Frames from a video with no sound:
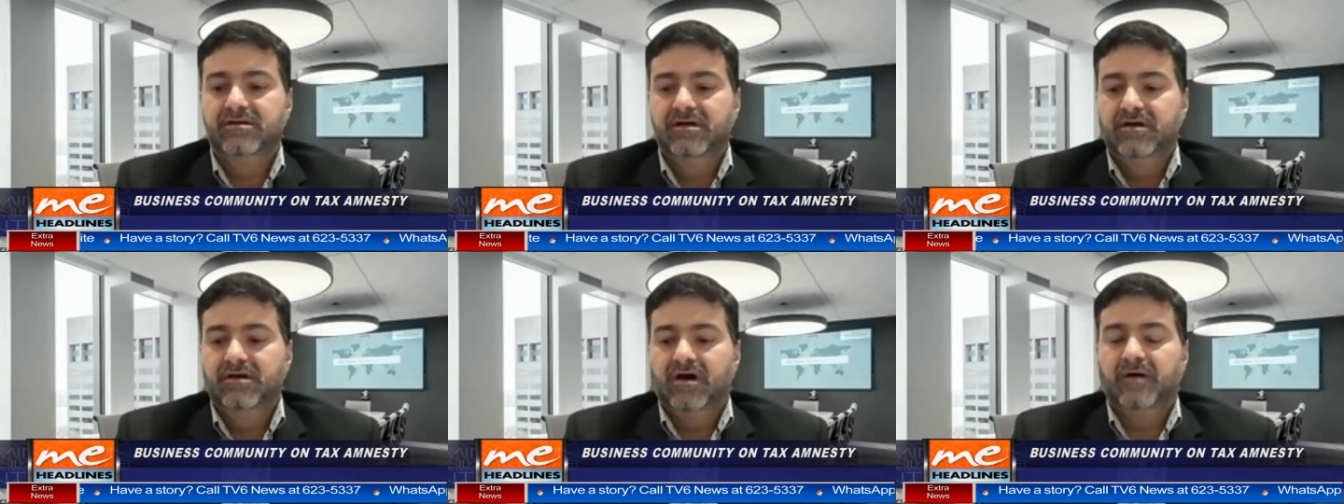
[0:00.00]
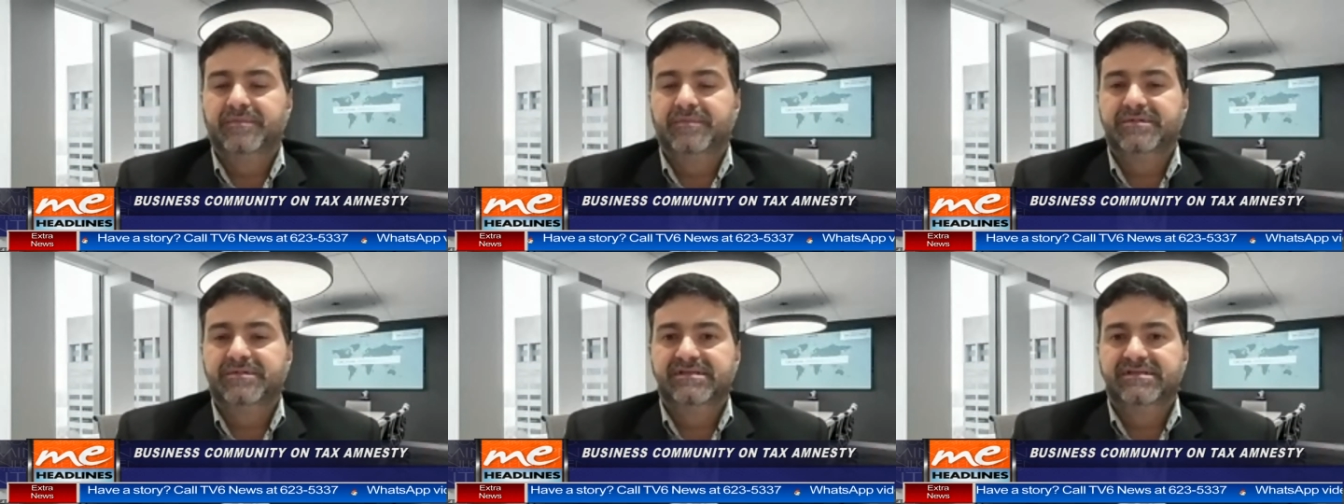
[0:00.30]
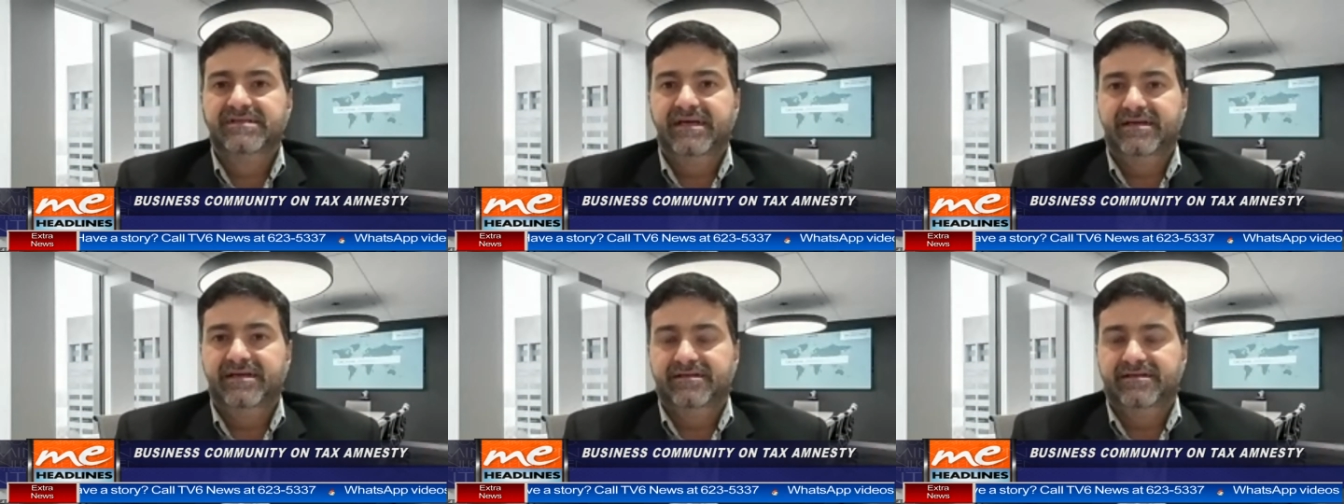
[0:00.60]
up to
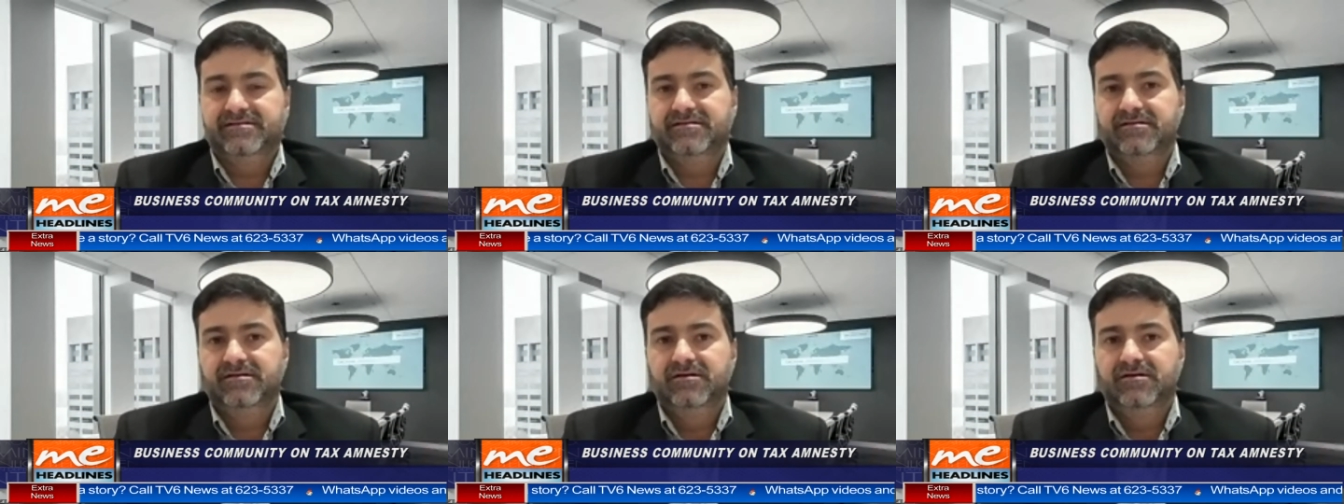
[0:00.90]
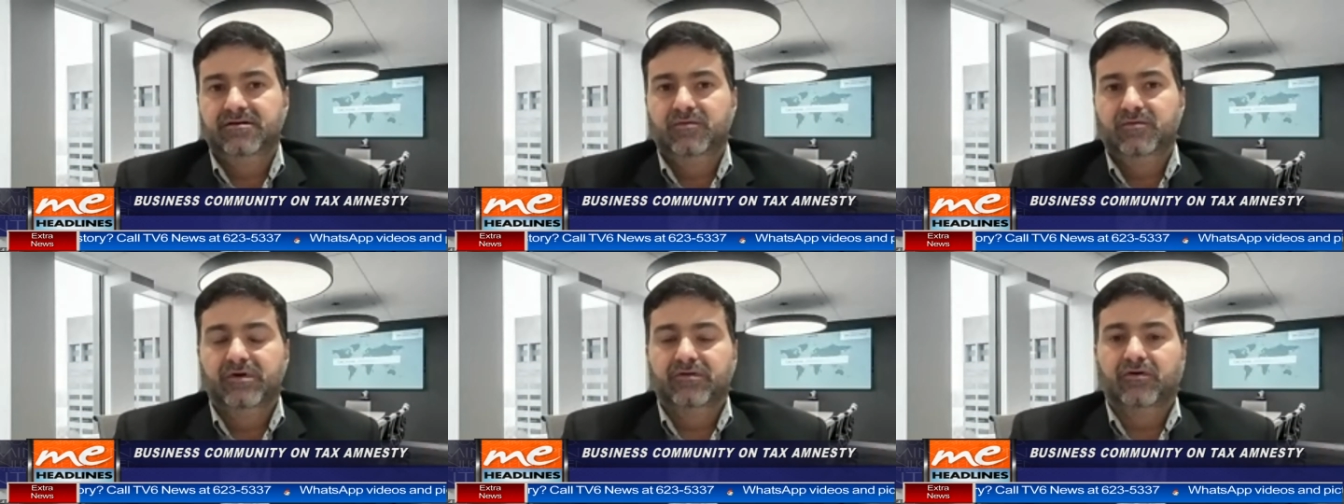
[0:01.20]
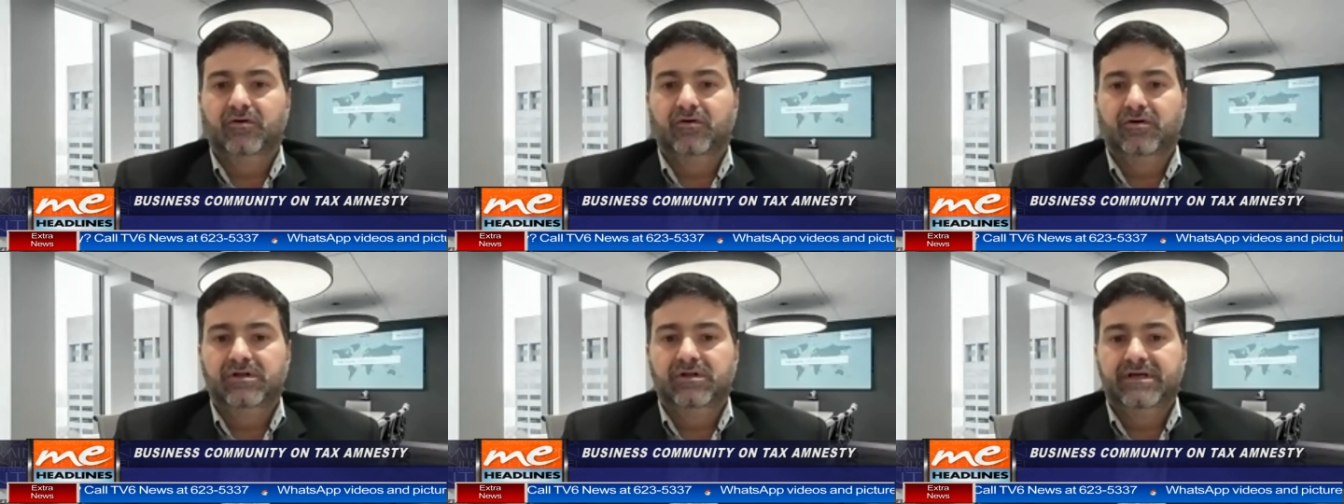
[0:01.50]
date with
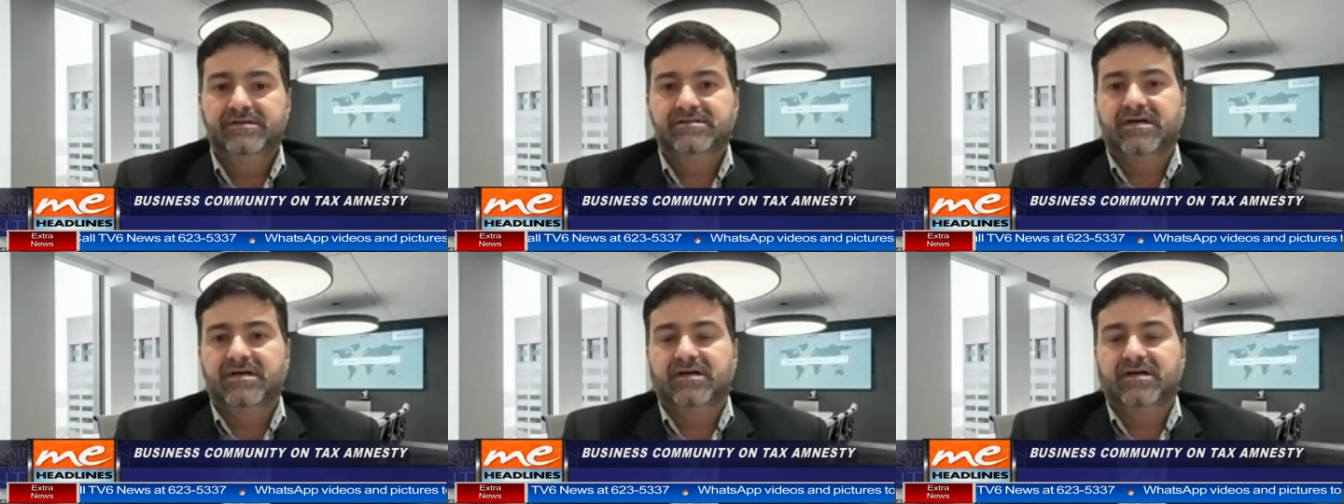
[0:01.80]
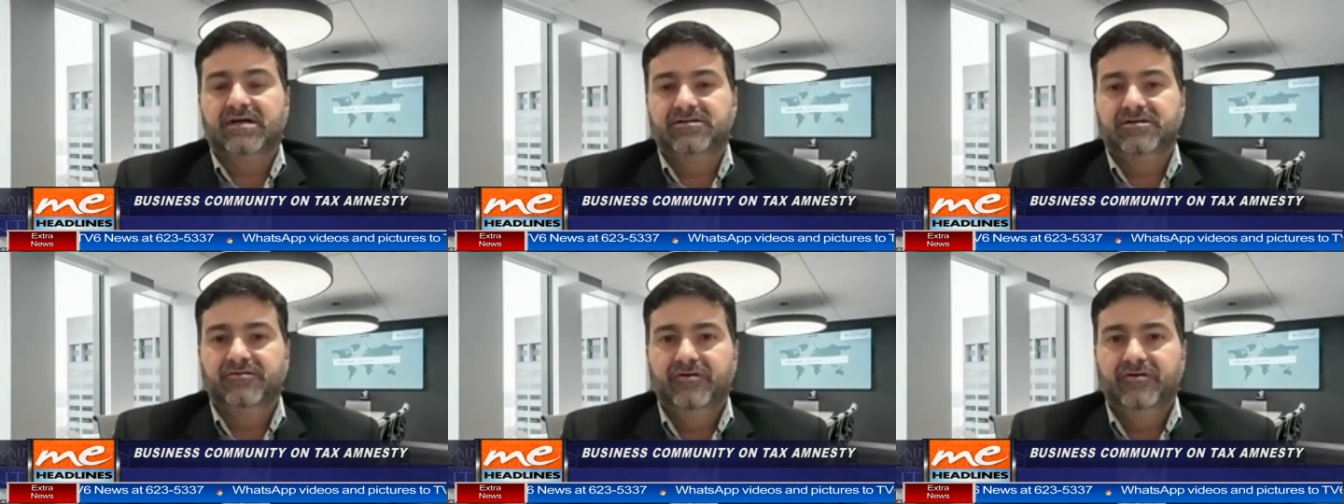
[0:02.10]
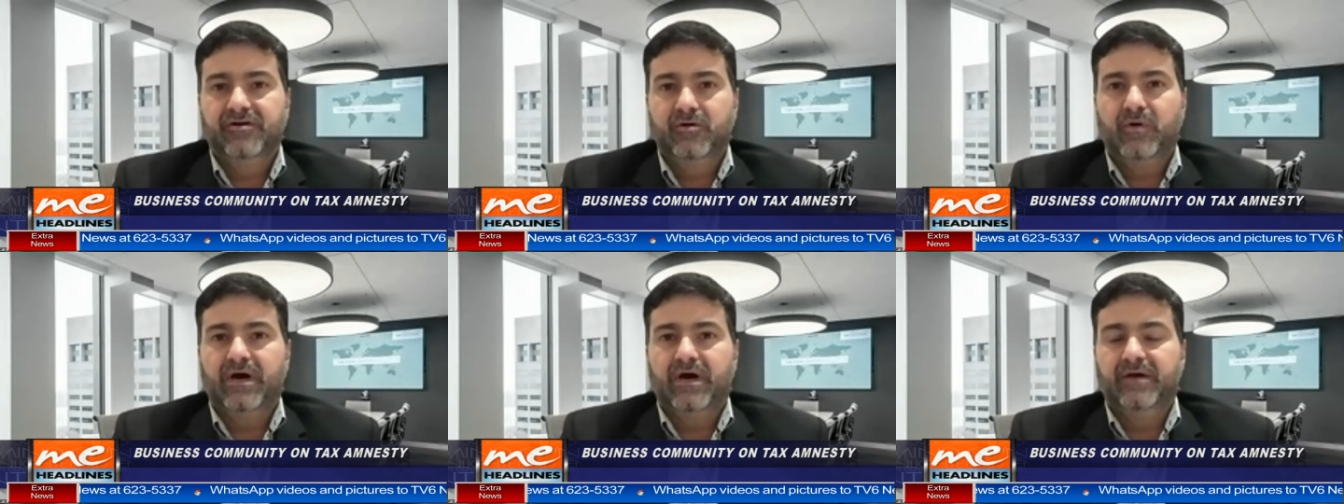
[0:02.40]
all their statutory
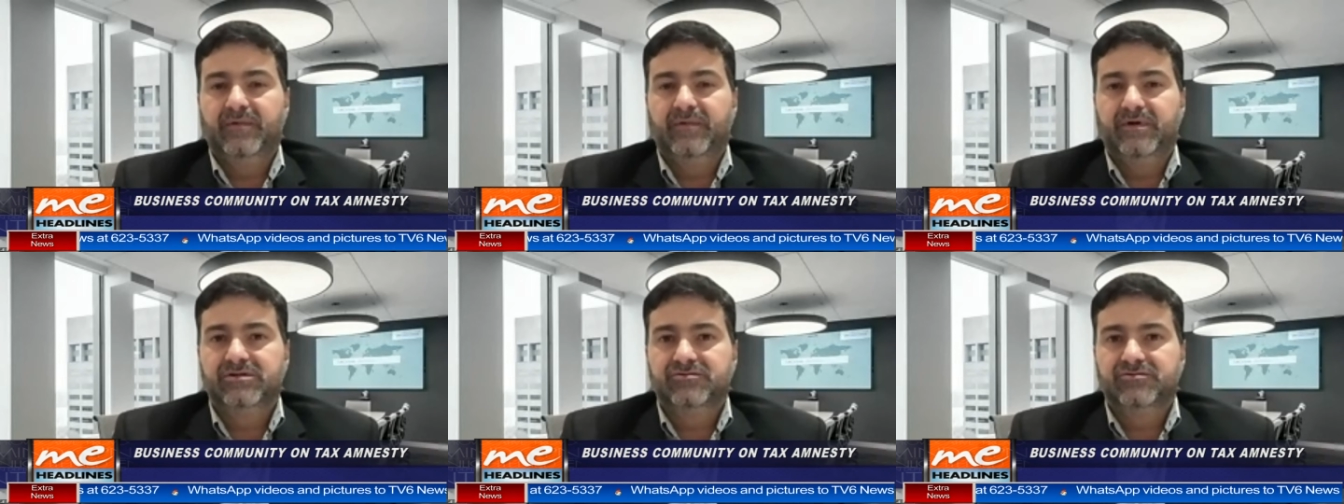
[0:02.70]
requirements,